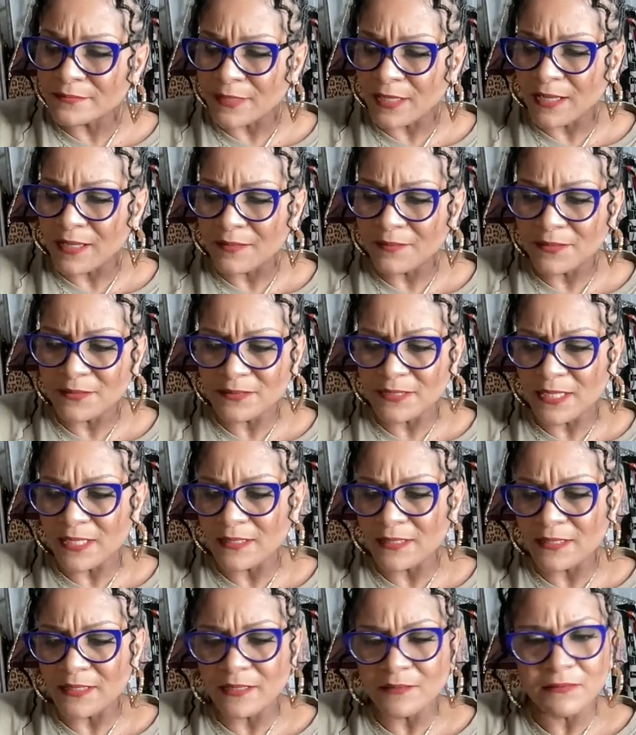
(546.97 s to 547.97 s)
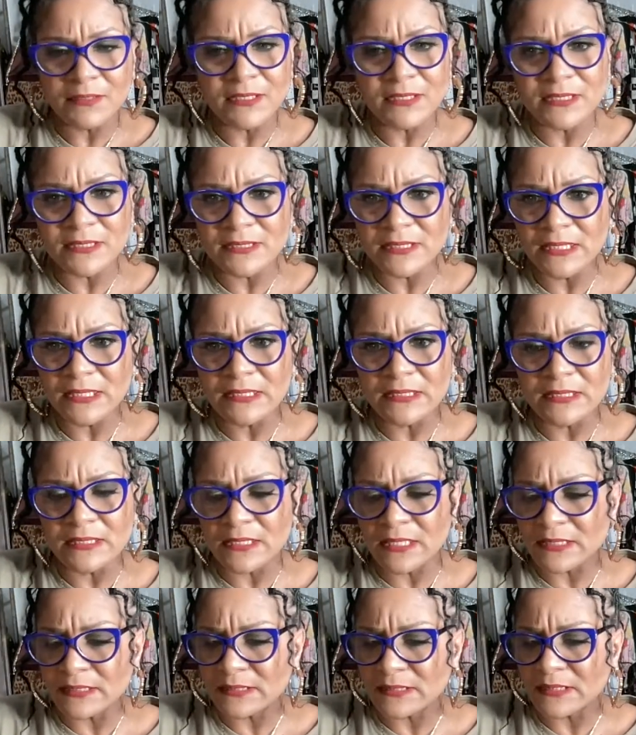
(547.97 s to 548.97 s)
I almost had to get with little Tina
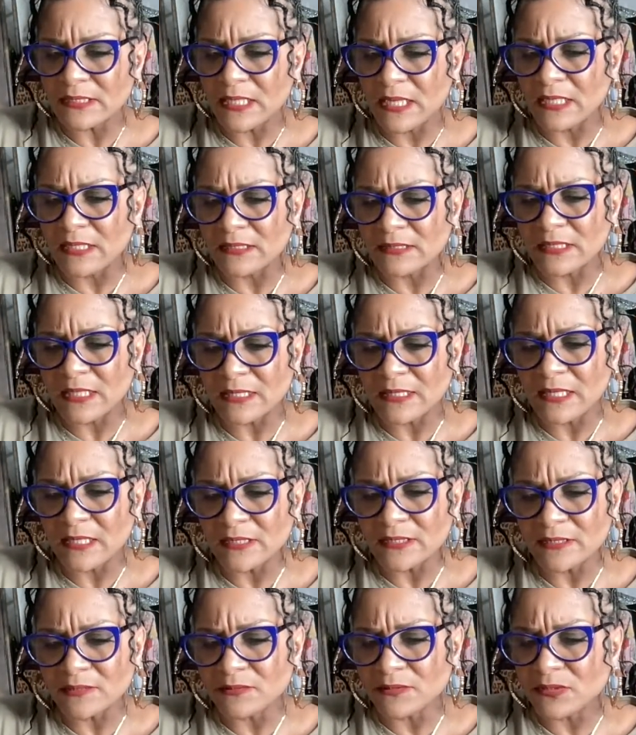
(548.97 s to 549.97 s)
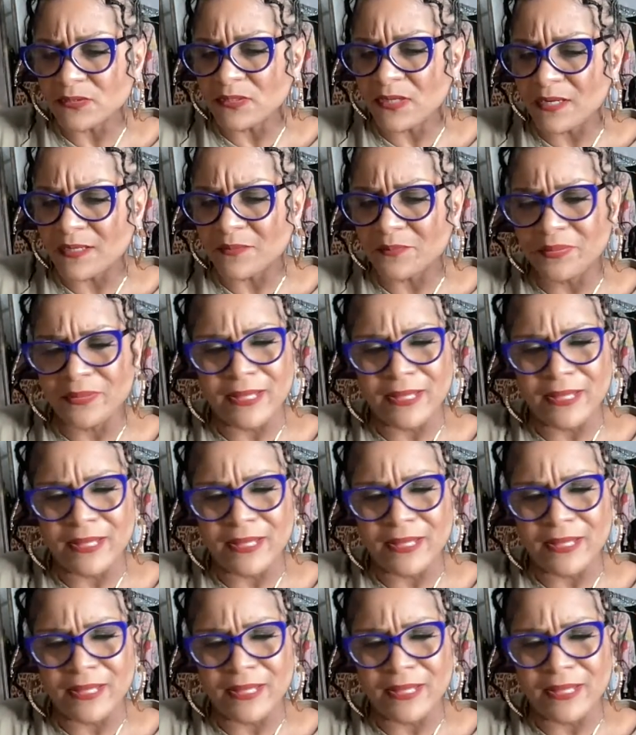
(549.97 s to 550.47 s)
yesterday because I thought she was trying to